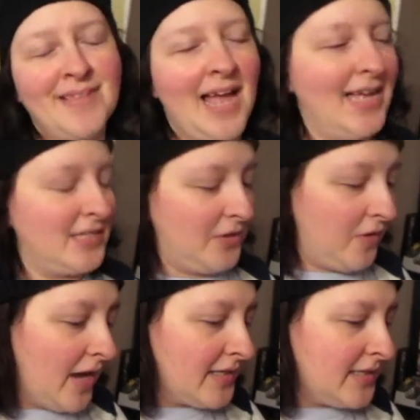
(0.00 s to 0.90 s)
I
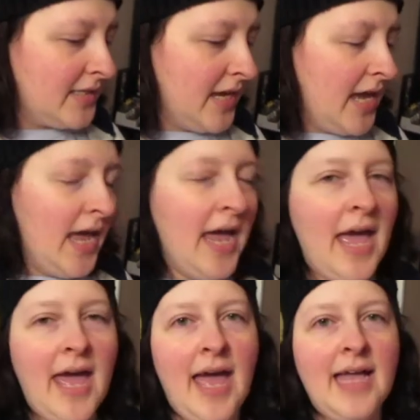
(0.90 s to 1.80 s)
digress.
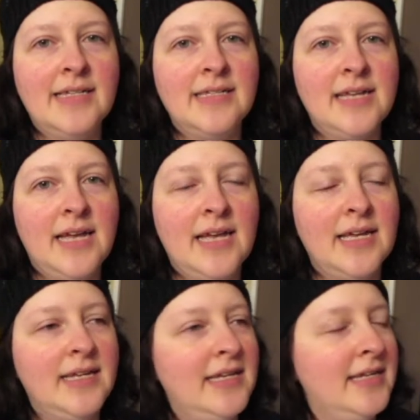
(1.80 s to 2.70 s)
And
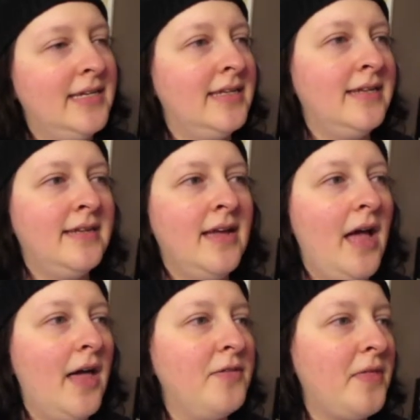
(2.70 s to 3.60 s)

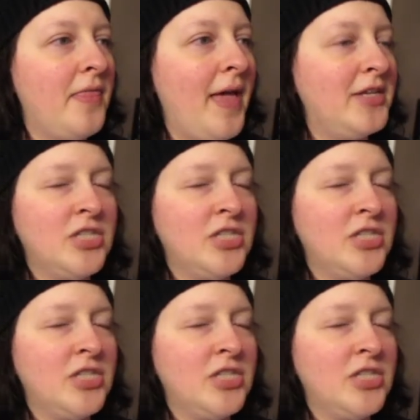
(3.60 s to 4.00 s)
other than that,